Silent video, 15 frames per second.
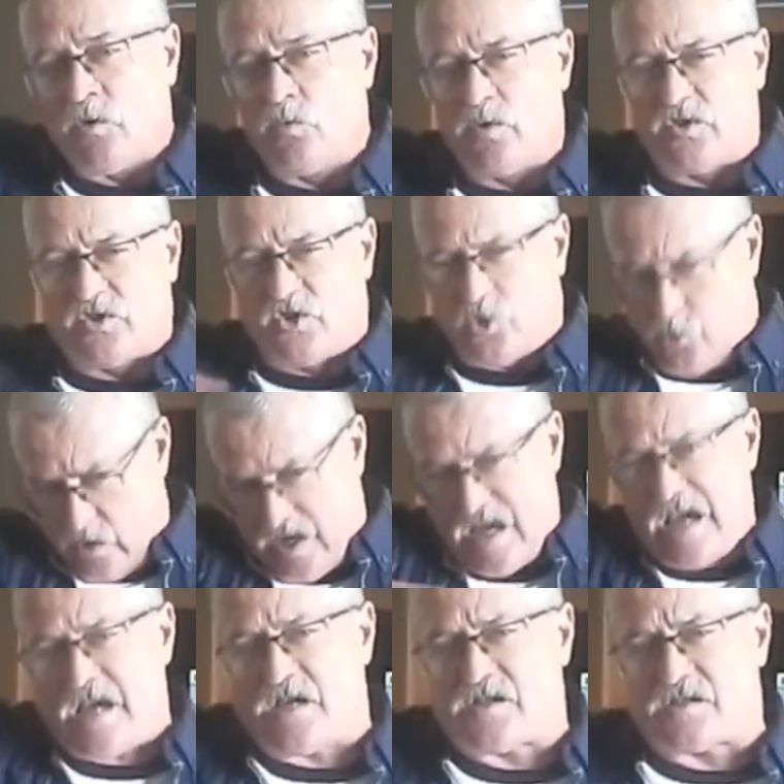with
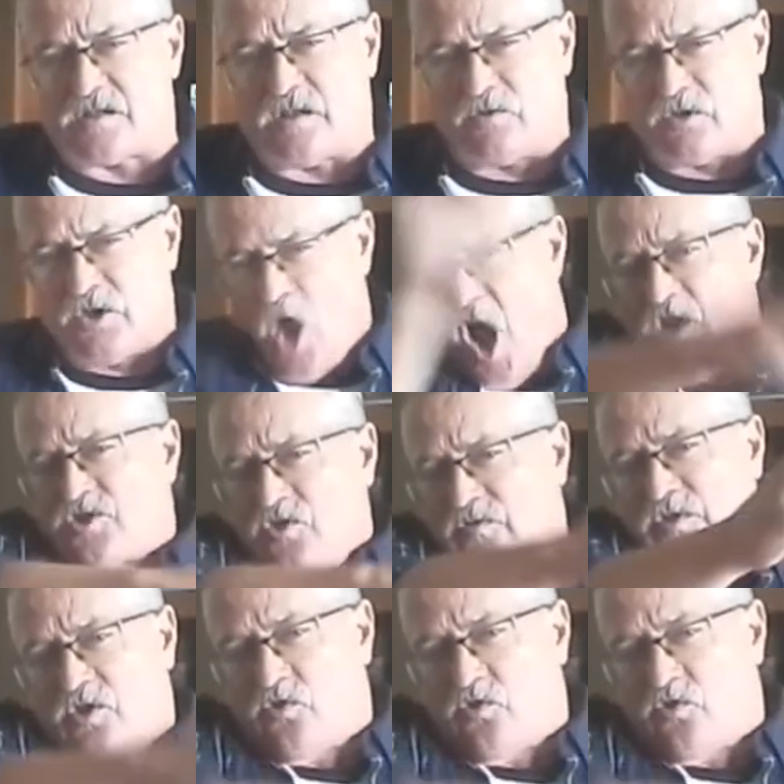creeks and logs over